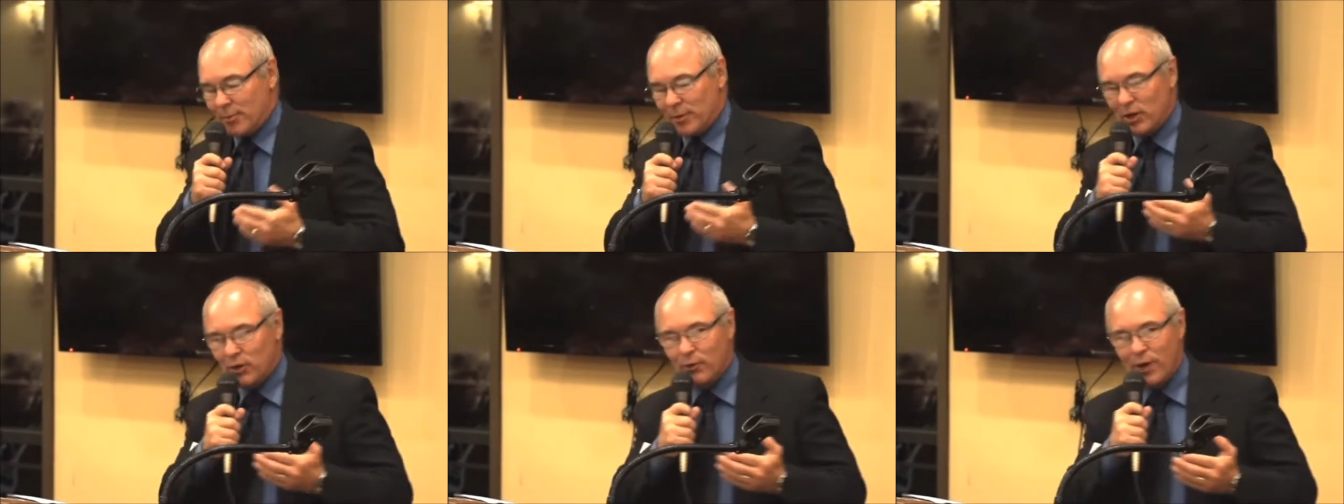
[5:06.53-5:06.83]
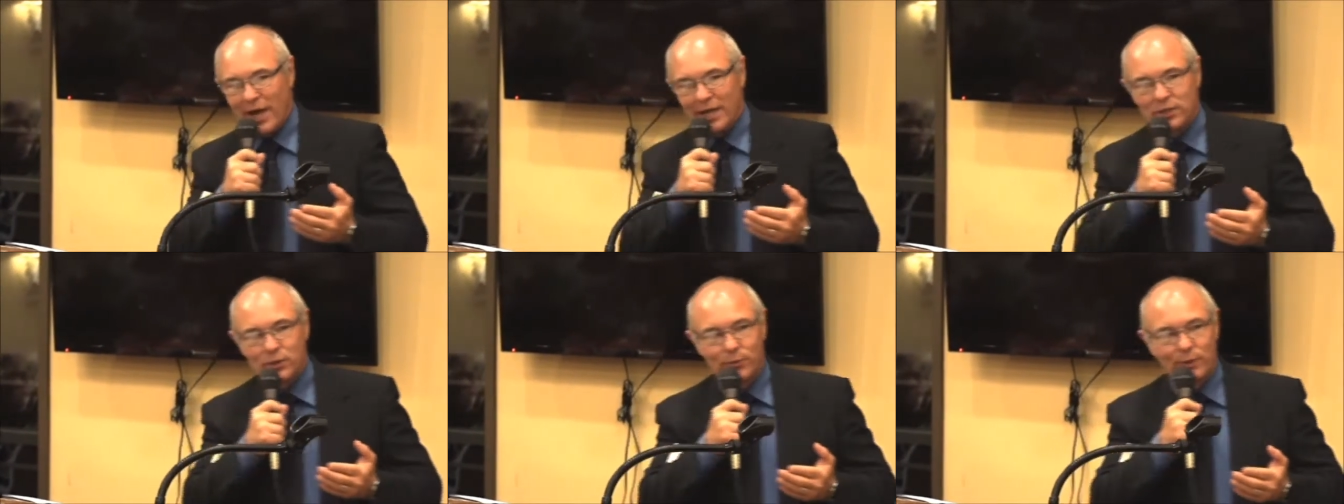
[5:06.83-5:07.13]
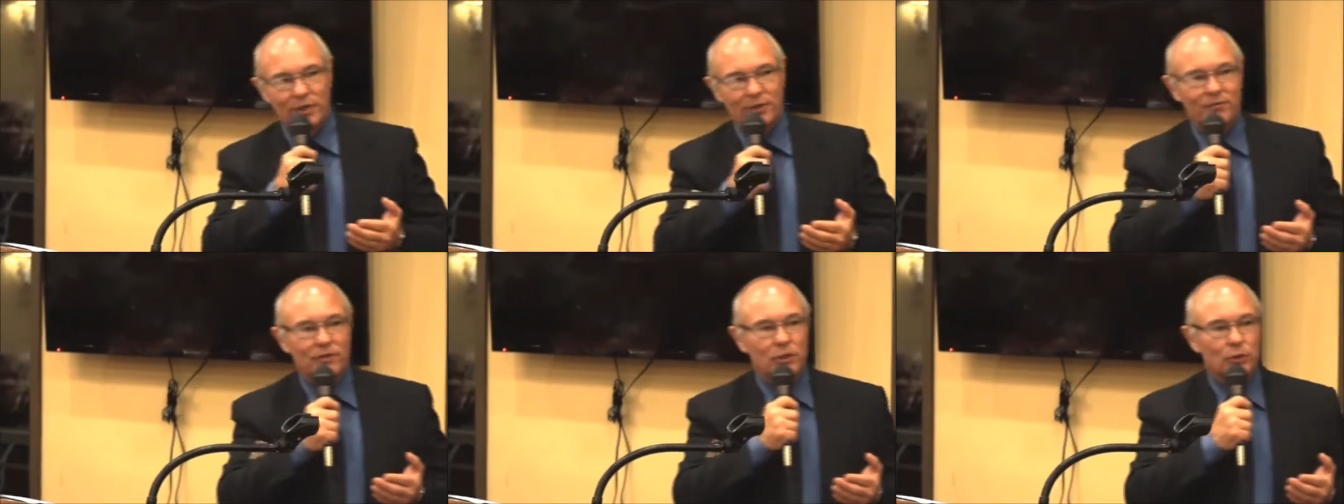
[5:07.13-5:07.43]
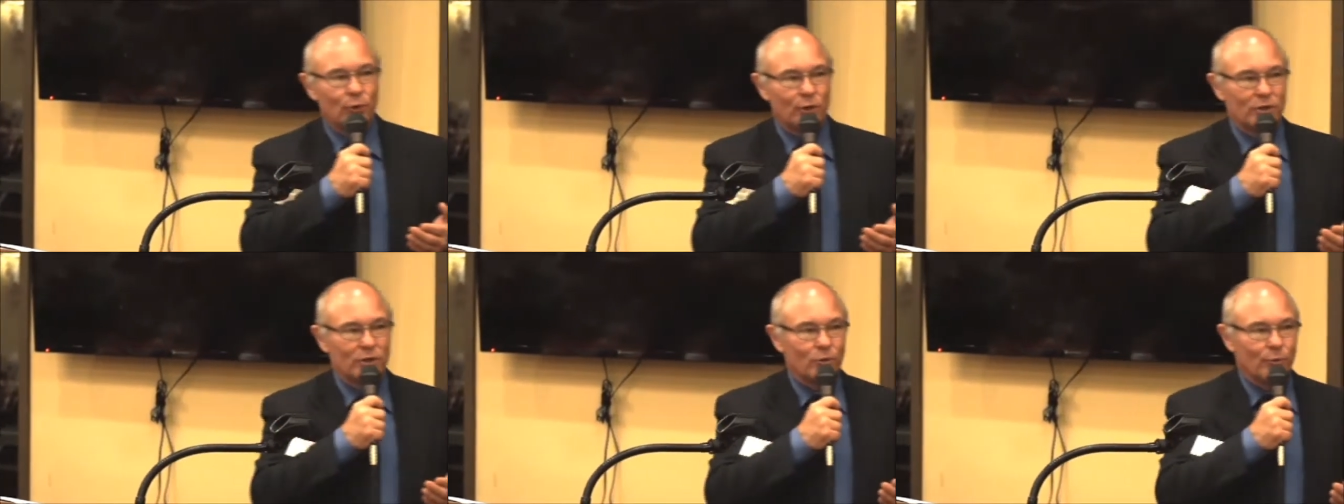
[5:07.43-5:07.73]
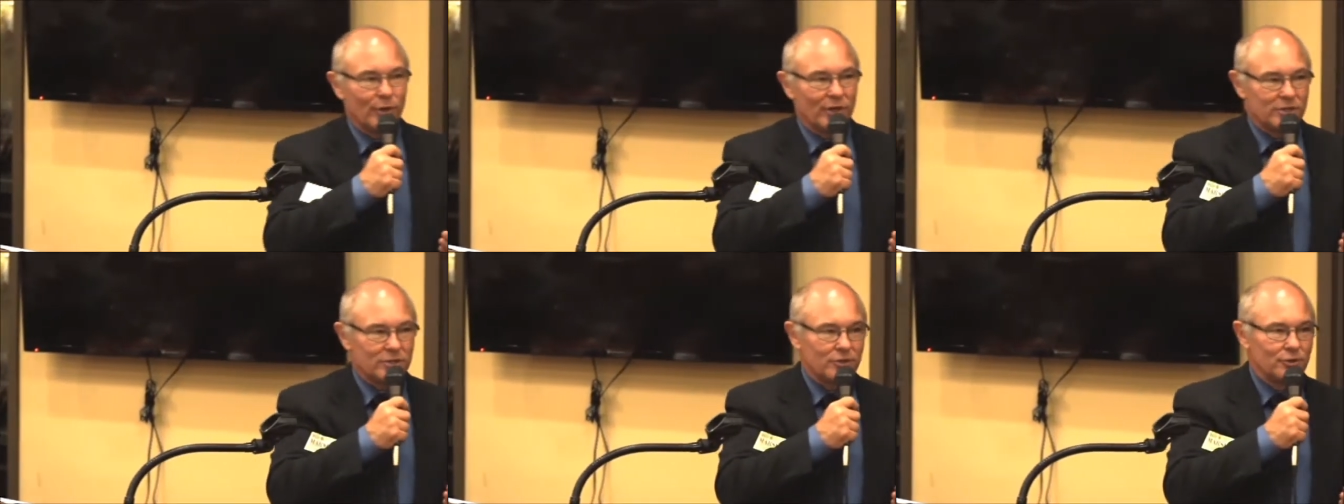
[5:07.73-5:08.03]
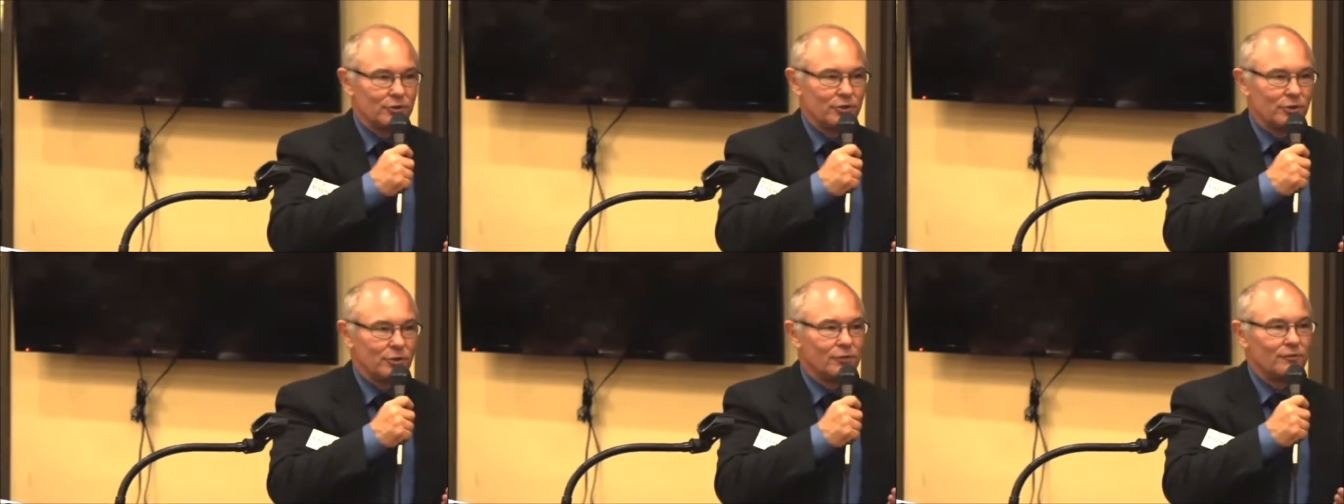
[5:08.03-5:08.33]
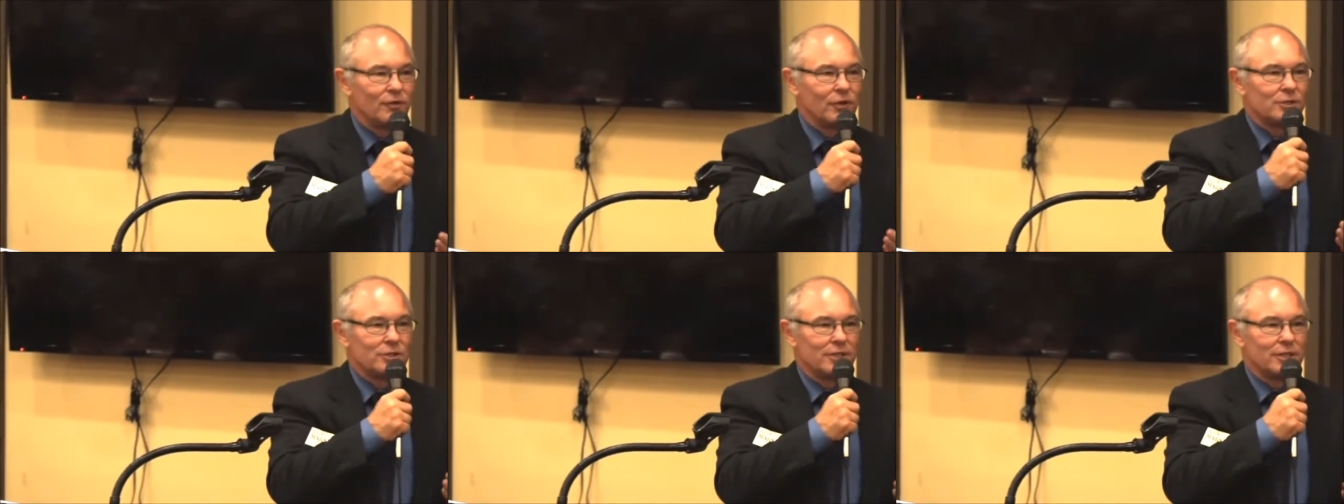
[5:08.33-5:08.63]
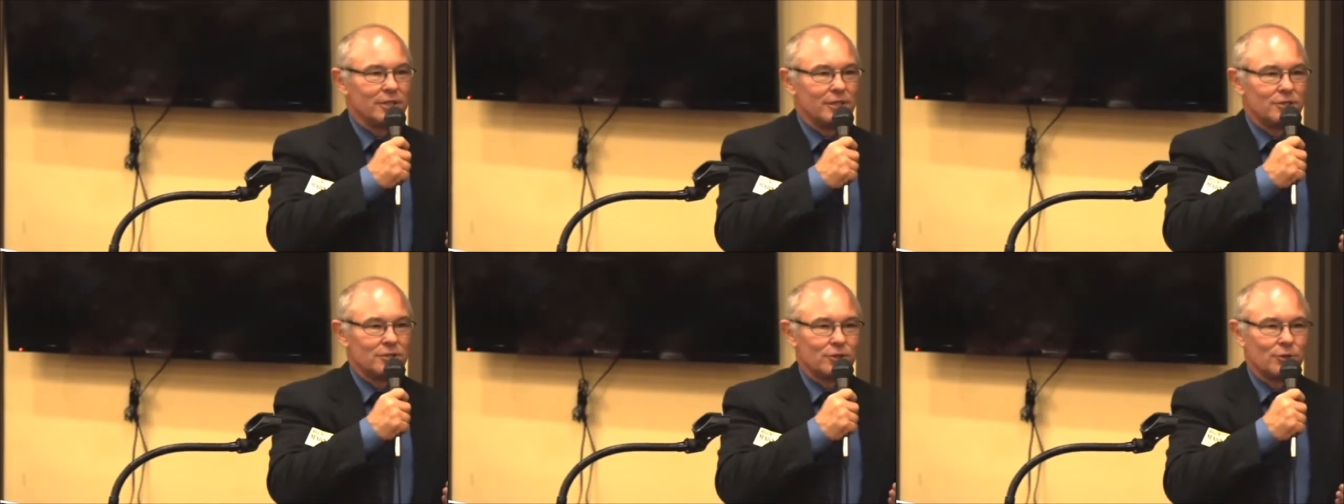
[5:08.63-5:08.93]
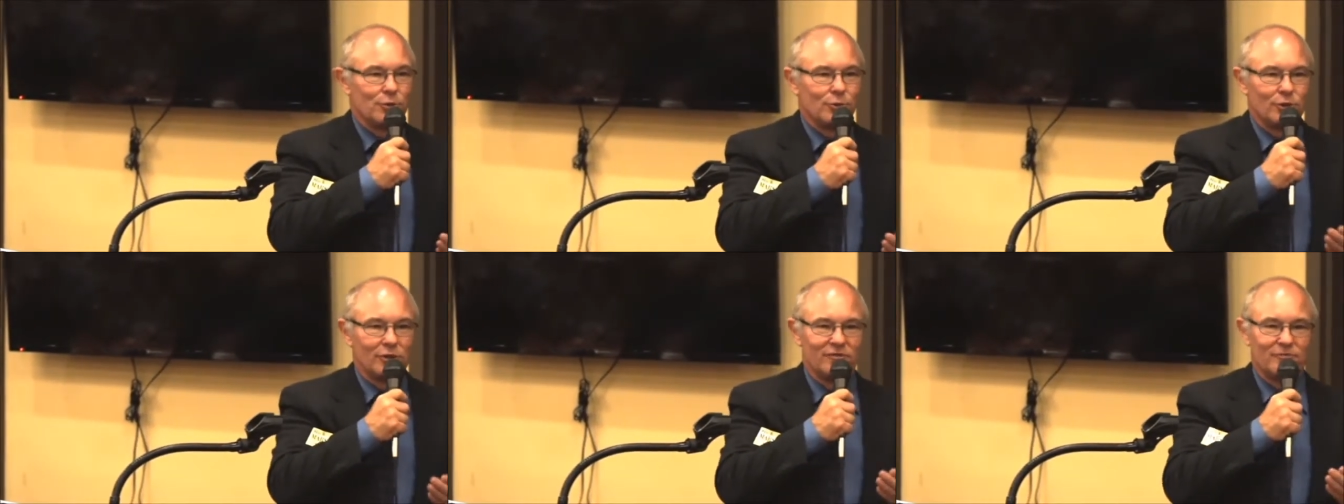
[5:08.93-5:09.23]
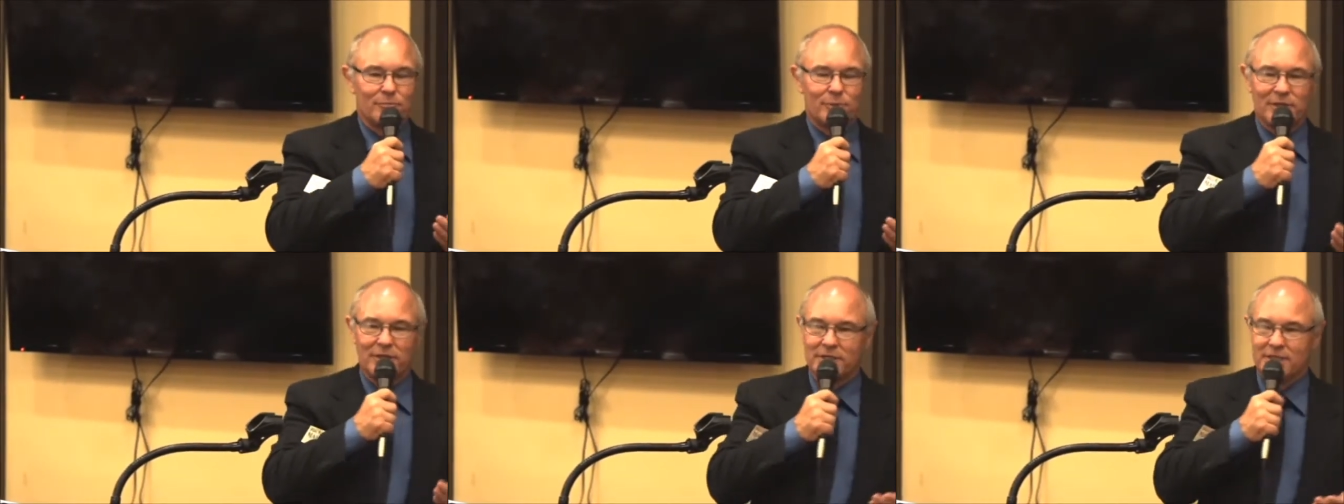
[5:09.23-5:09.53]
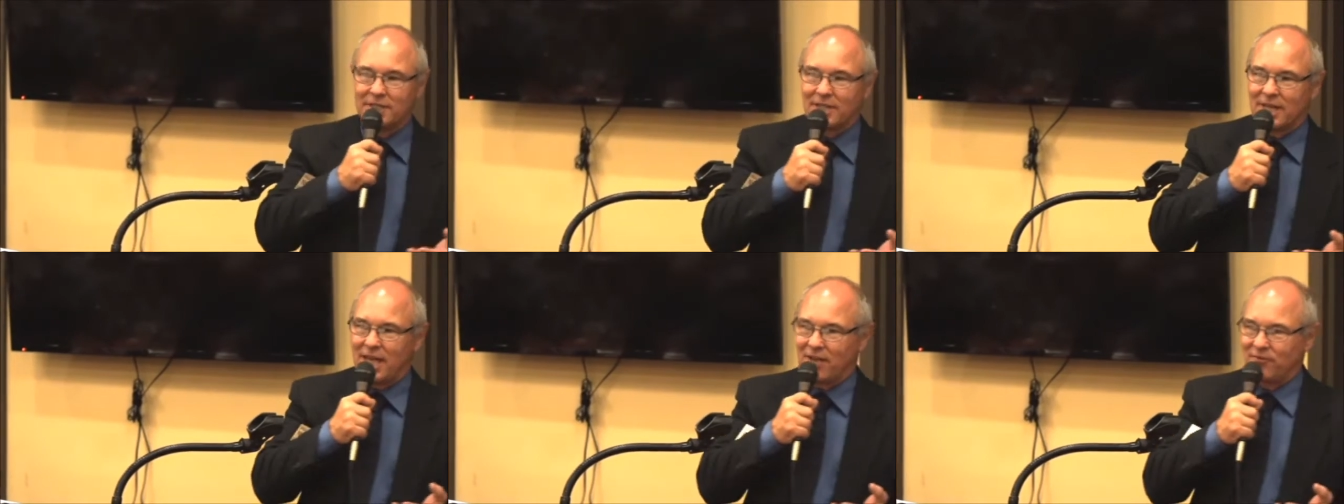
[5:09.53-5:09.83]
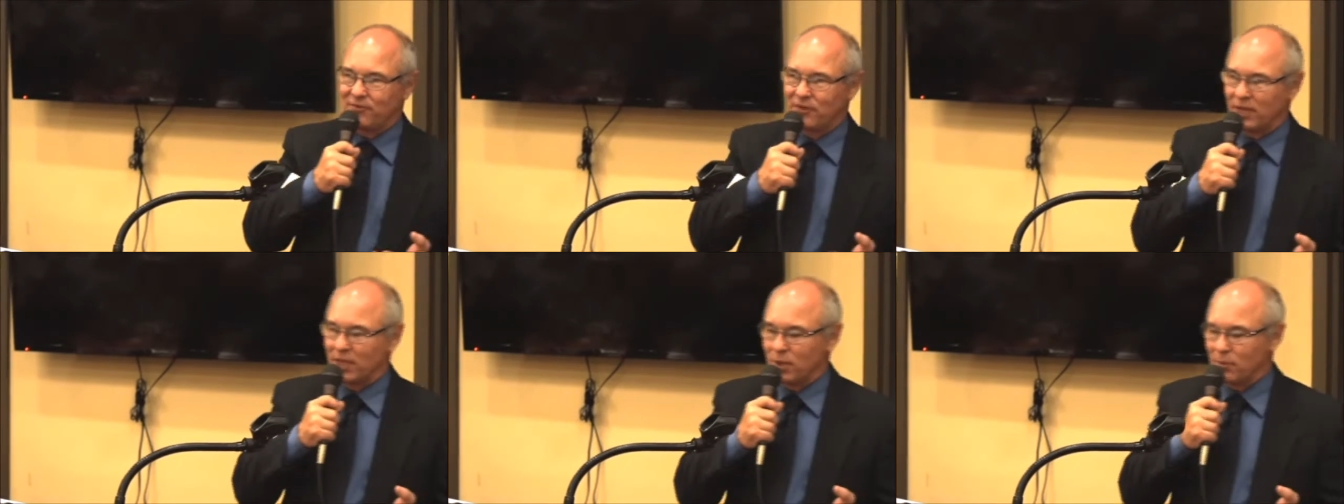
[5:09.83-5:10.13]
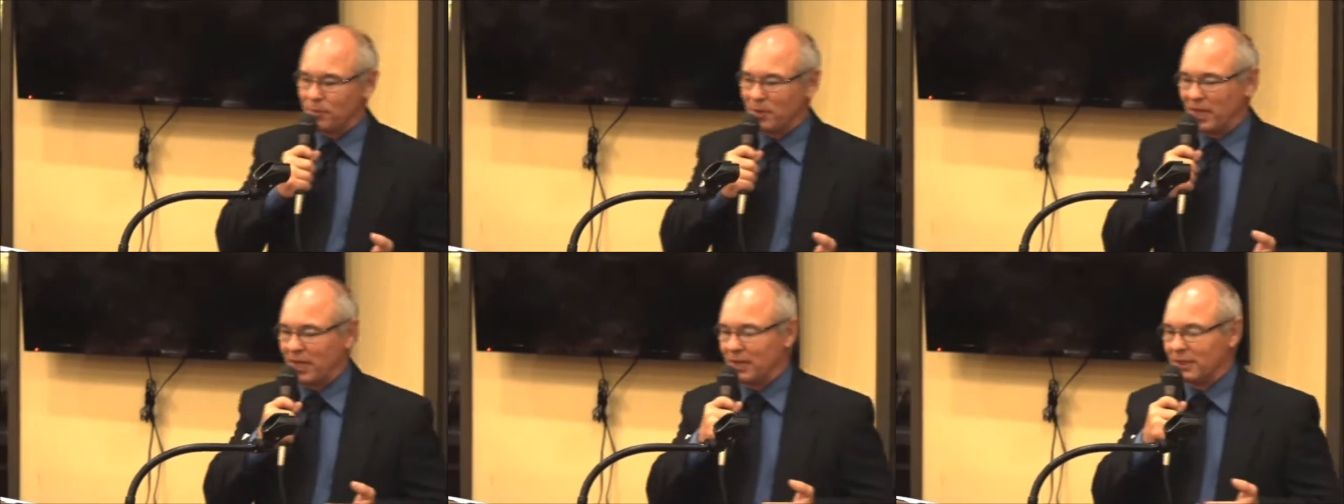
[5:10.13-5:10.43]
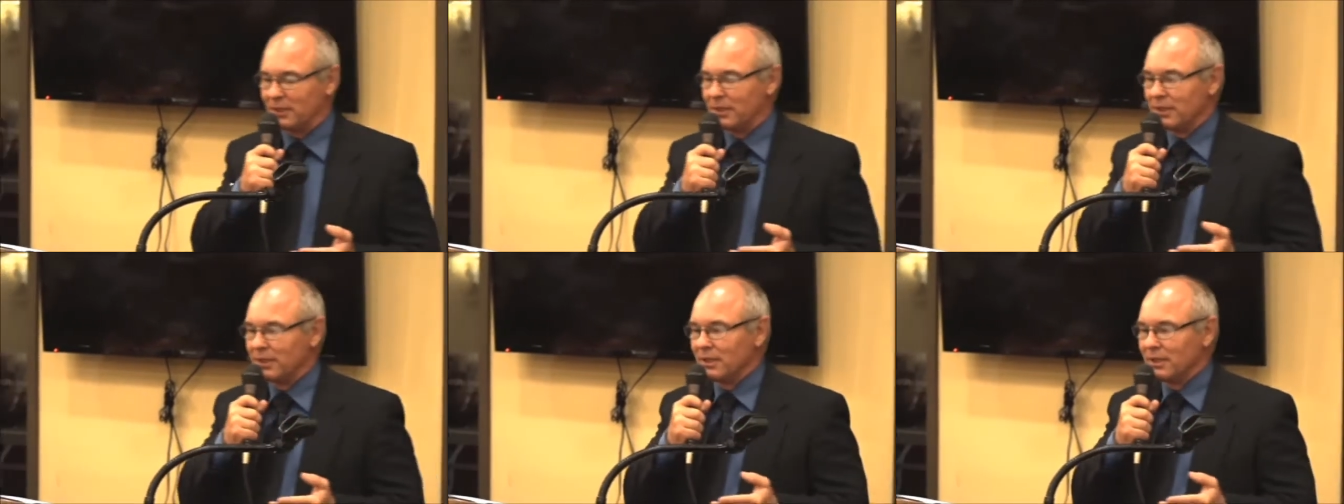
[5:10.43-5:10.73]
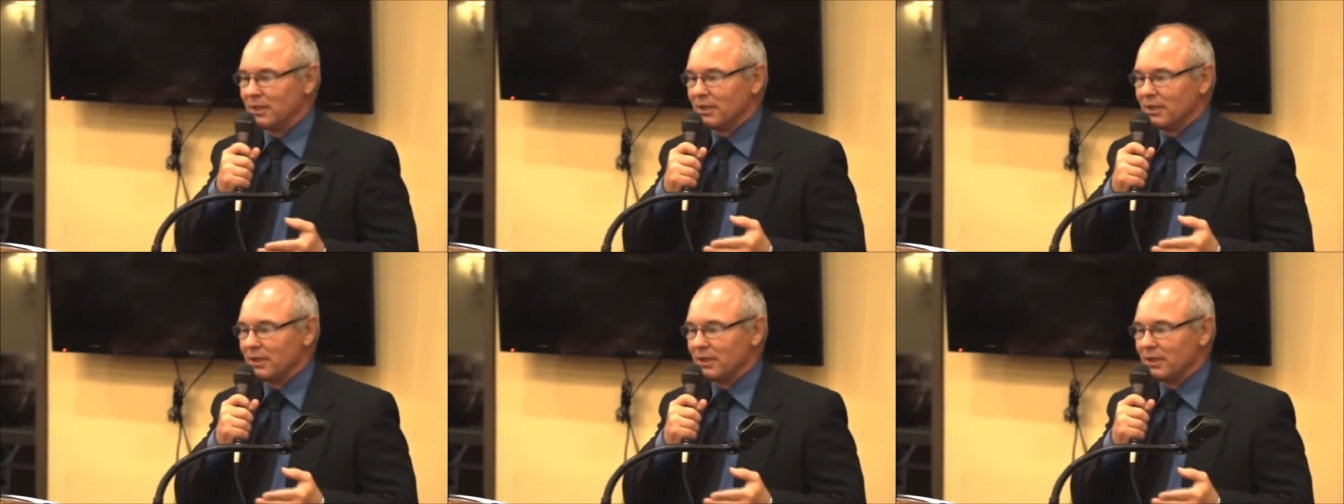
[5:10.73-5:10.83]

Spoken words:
a graduate of the Northwestern University School of Police Staff and Command.